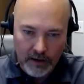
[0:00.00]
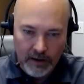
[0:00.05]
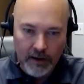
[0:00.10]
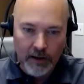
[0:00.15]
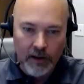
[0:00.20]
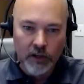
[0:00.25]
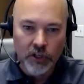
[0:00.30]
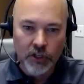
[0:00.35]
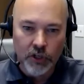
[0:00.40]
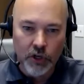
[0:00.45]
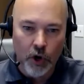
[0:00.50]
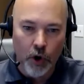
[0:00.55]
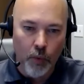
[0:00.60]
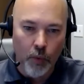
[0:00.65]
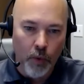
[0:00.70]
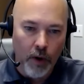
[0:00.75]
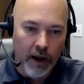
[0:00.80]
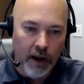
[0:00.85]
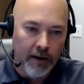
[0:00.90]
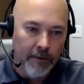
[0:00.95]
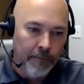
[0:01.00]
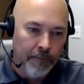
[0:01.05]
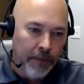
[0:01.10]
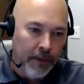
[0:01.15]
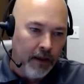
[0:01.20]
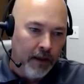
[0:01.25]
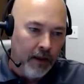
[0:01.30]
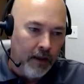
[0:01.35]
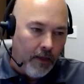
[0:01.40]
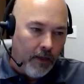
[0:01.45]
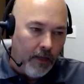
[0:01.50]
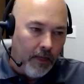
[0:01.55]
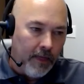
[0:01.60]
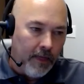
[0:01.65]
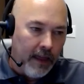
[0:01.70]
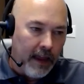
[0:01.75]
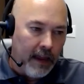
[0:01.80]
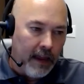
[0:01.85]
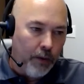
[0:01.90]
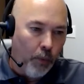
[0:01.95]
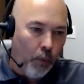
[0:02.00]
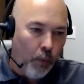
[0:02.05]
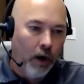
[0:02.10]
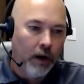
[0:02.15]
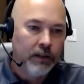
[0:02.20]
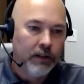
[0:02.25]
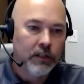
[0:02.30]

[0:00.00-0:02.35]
So when they want